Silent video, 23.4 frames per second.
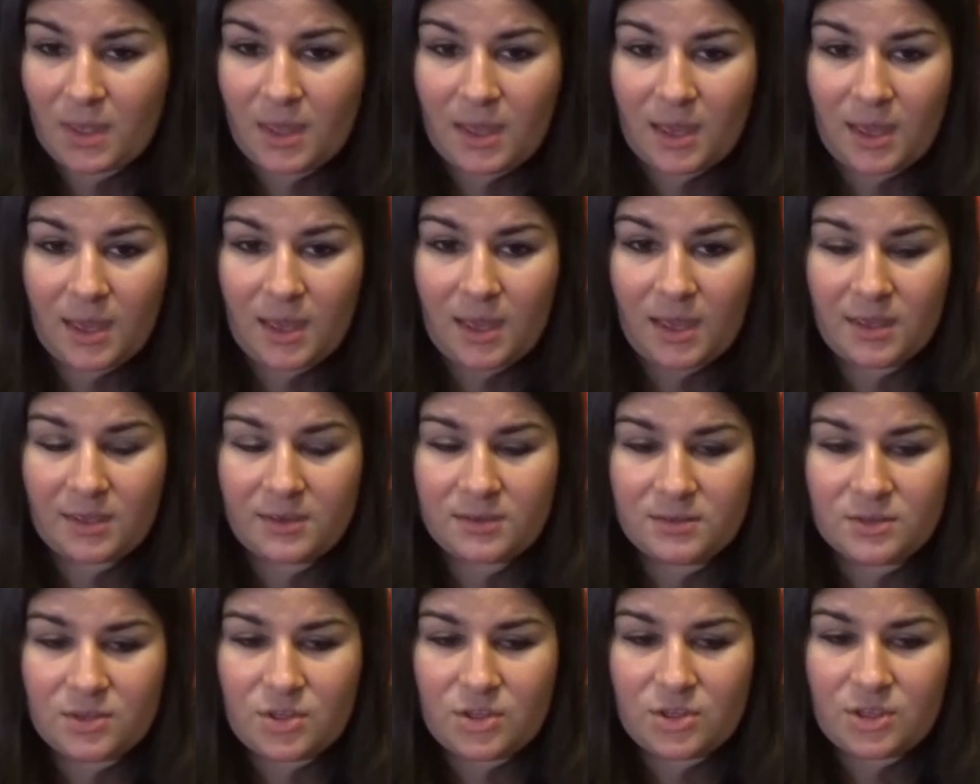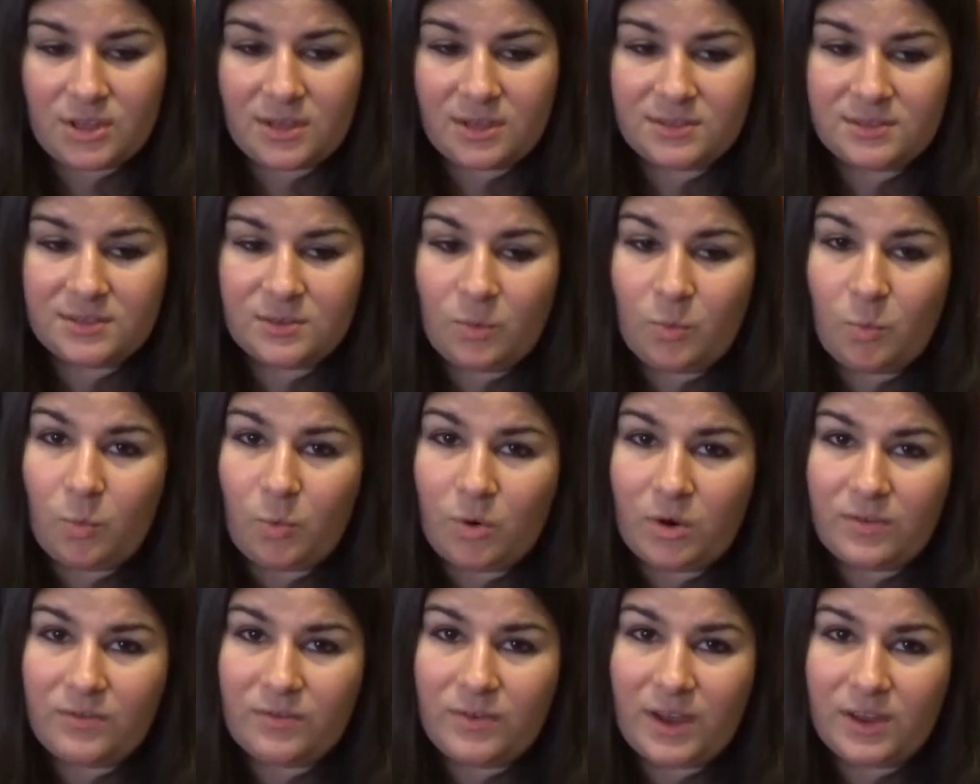And she is a
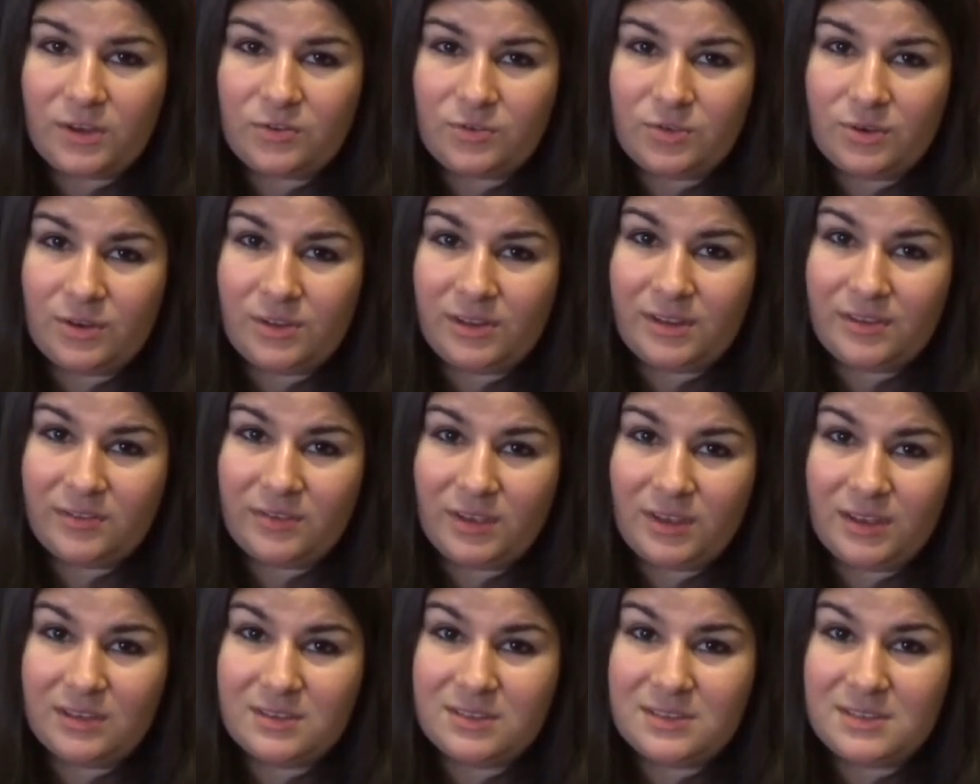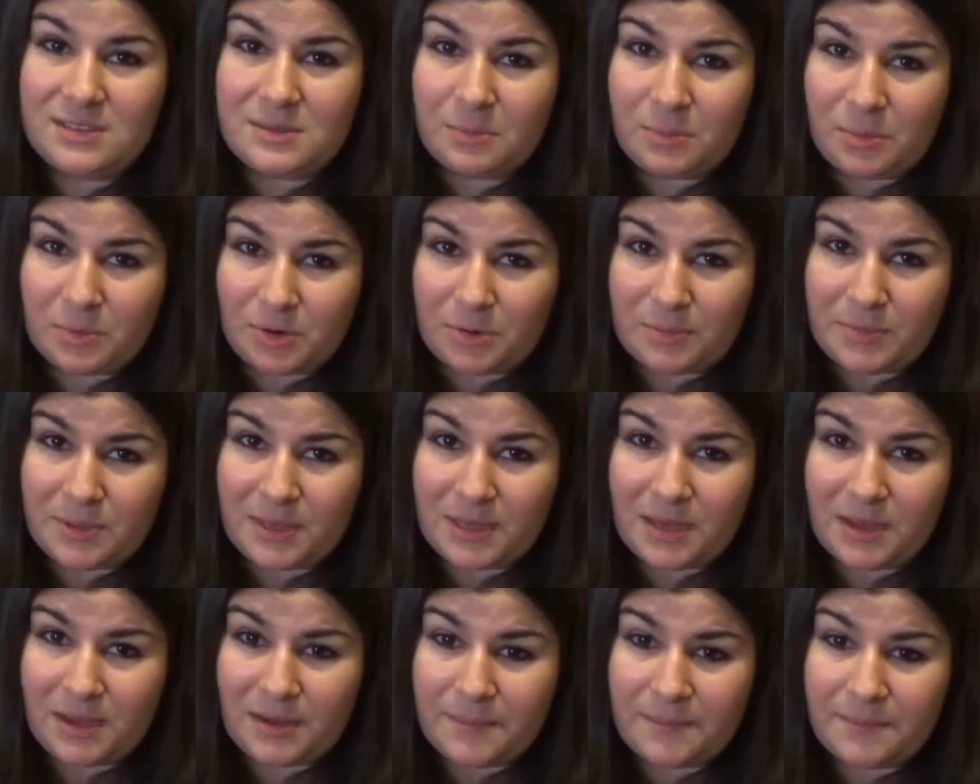war veteran living in
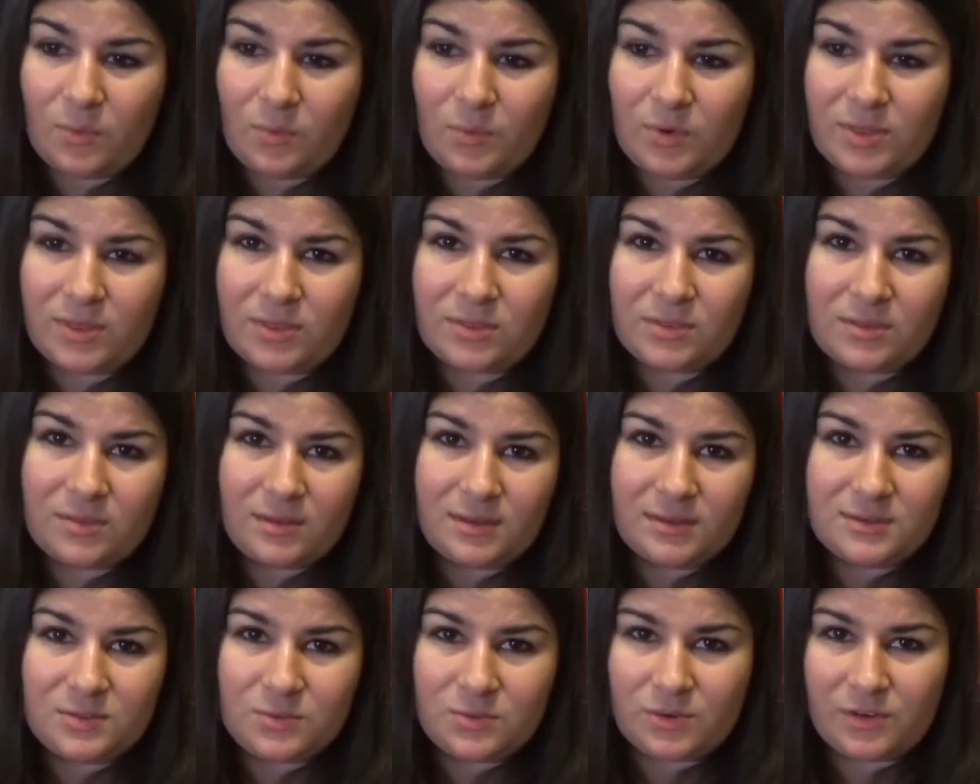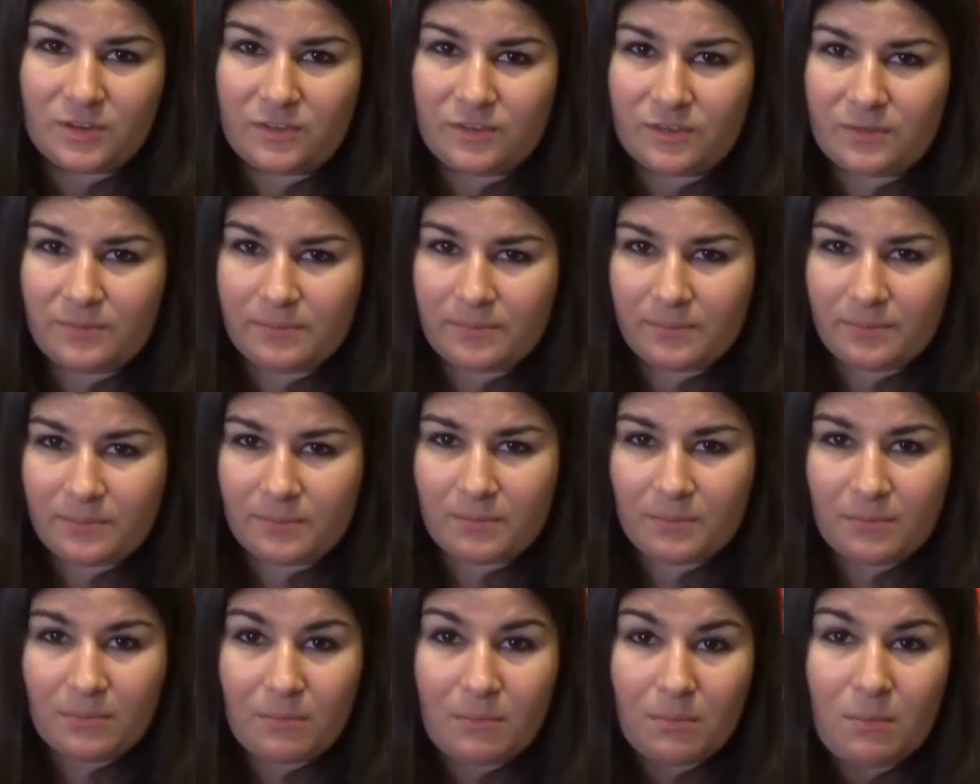suburbia with a sort of
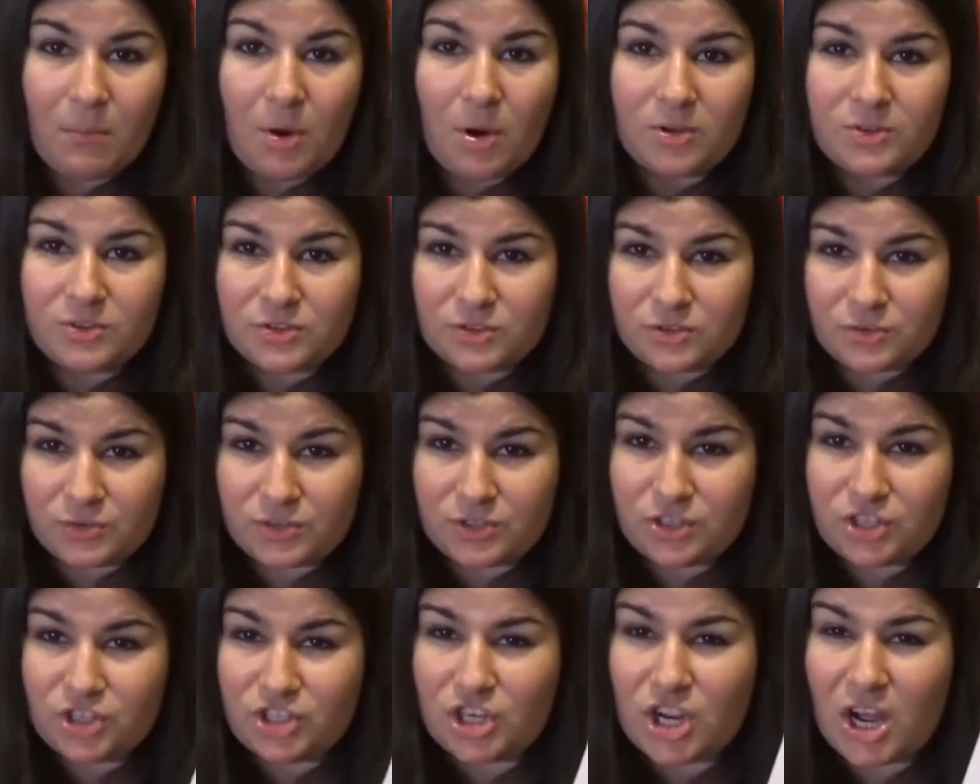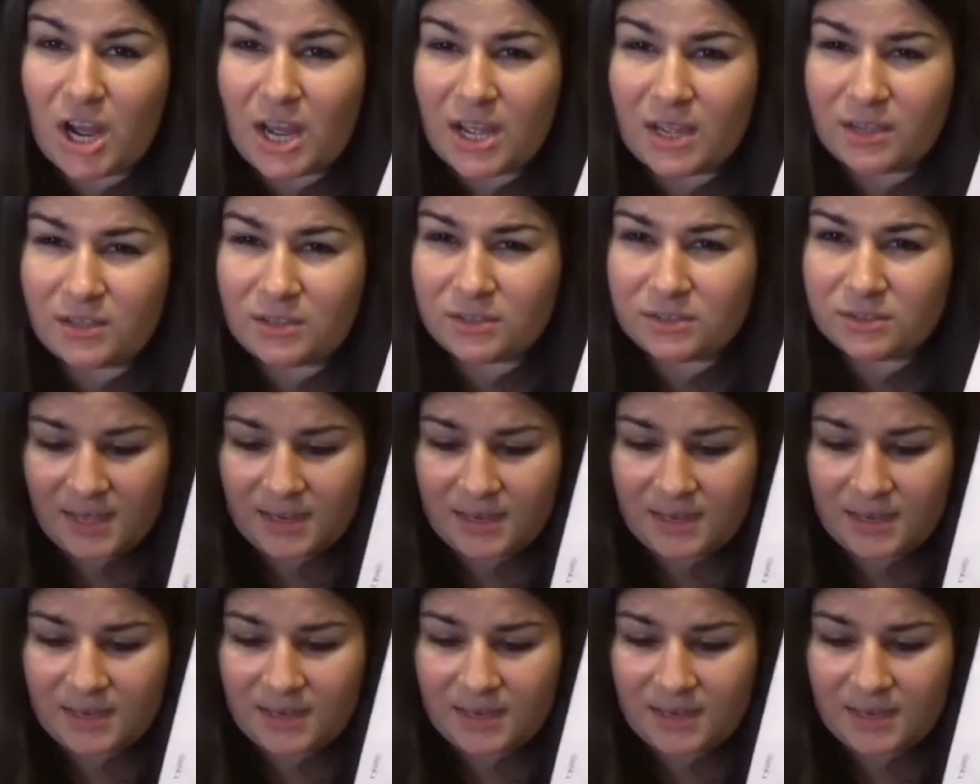monstrous child.